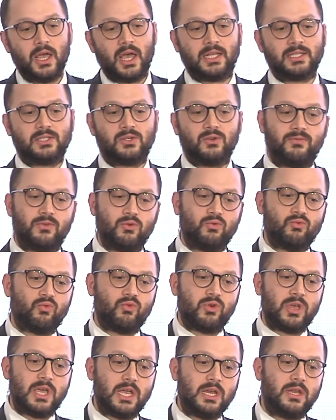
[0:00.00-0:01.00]
And so if you
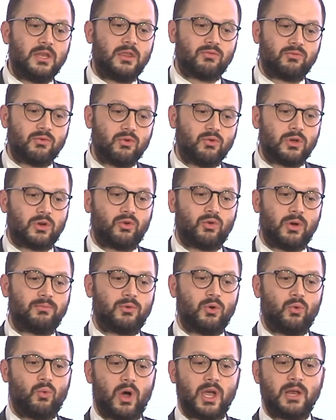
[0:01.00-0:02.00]
read through the
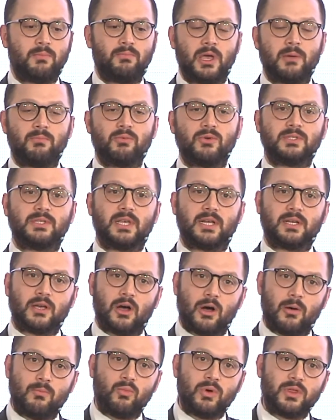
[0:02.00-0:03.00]
crypto white papers that
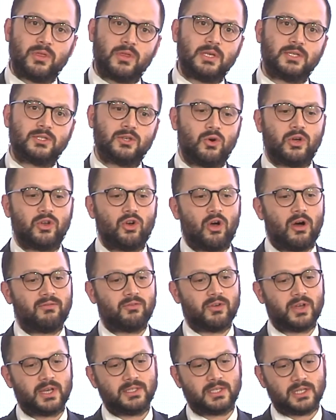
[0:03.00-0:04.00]
come with these token
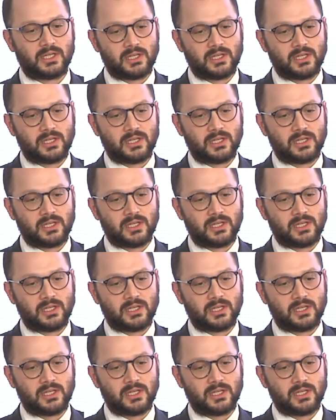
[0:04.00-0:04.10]
offerings,